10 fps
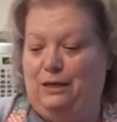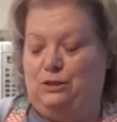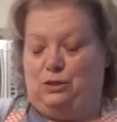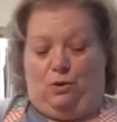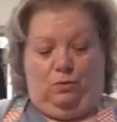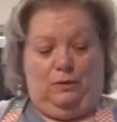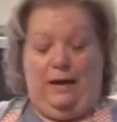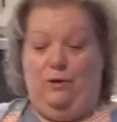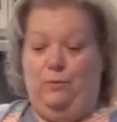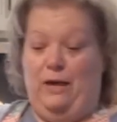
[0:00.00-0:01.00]
So,
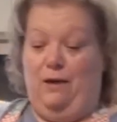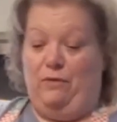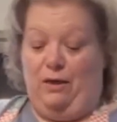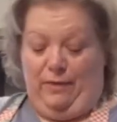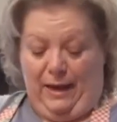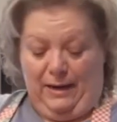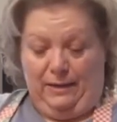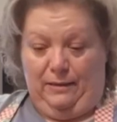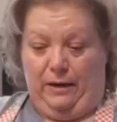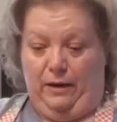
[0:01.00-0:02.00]
now that we have all that
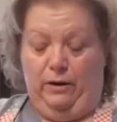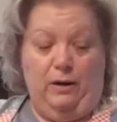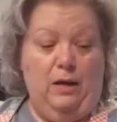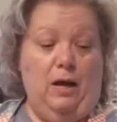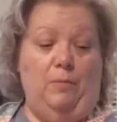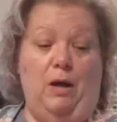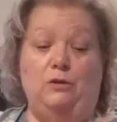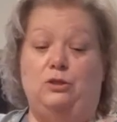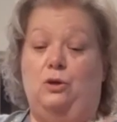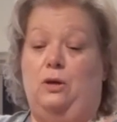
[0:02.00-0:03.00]
in there, I'm
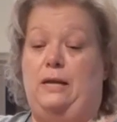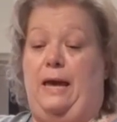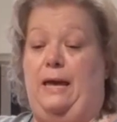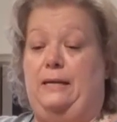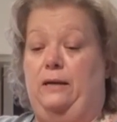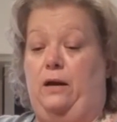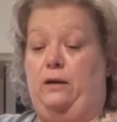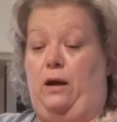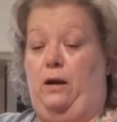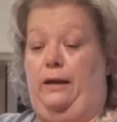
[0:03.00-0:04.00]
also going to add in our
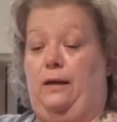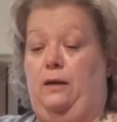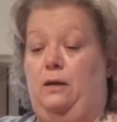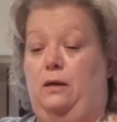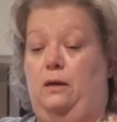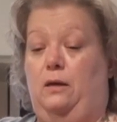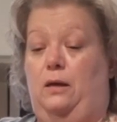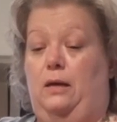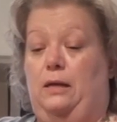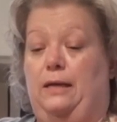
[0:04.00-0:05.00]
garlic.
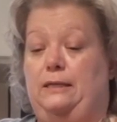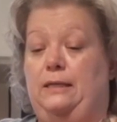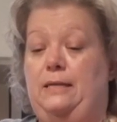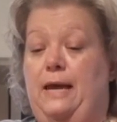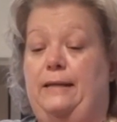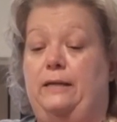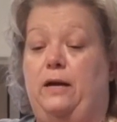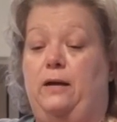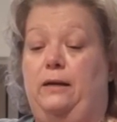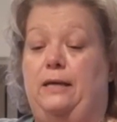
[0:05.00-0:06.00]
And I didn't add the
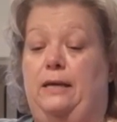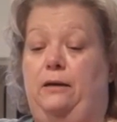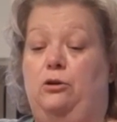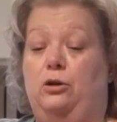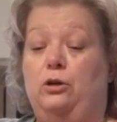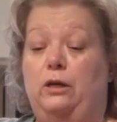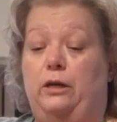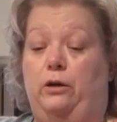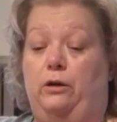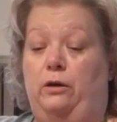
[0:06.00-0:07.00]
garlic in
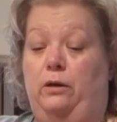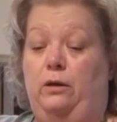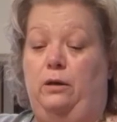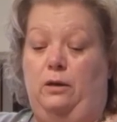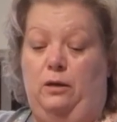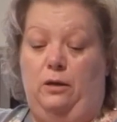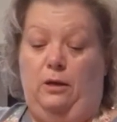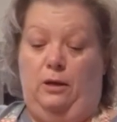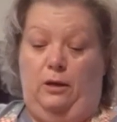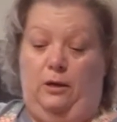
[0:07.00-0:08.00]
earlier
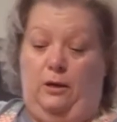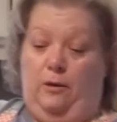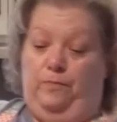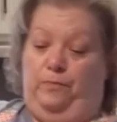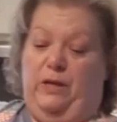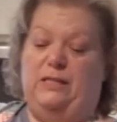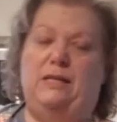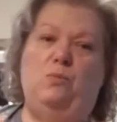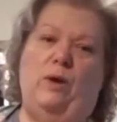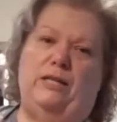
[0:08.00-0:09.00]
because I
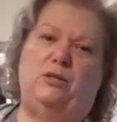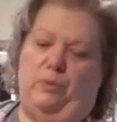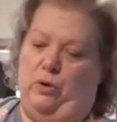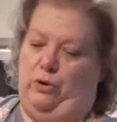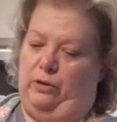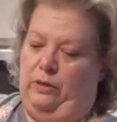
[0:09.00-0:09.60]
didn't want it to burn.